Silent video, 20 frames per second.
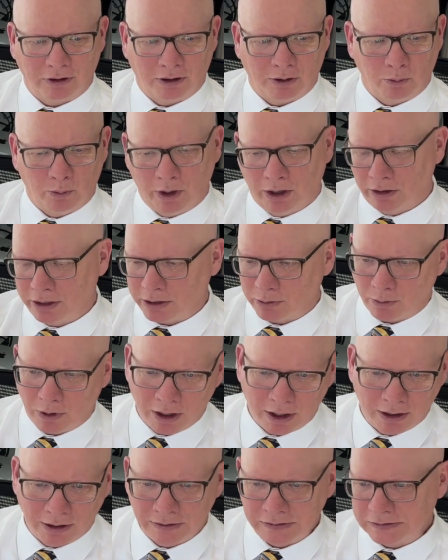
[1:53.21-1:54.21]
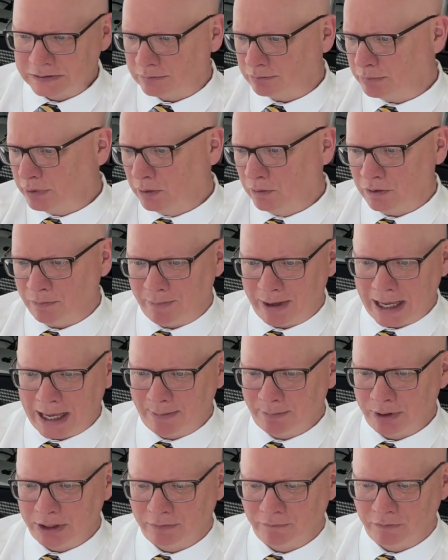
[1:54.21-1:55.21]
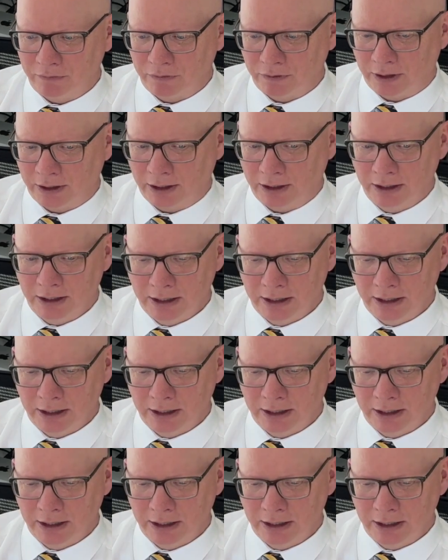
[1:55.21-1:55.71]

where he was and build the map and everything.